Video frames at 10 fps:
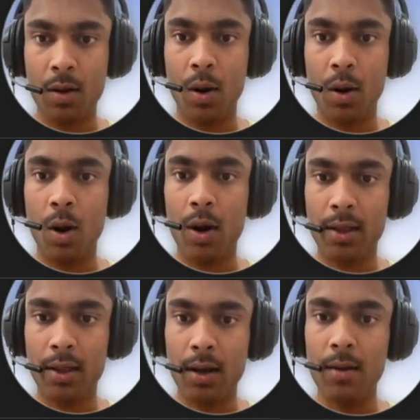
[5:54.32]
or
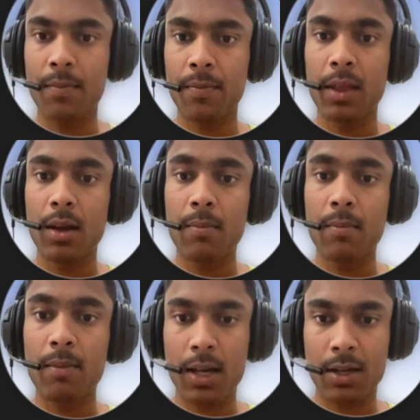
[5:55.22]
the
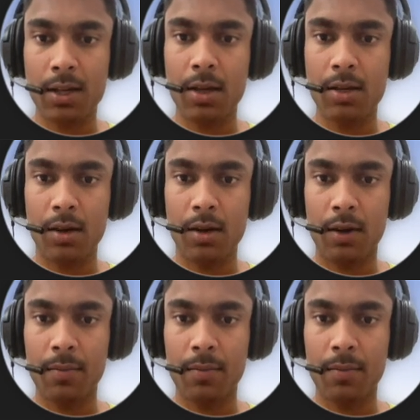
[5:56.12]
master server.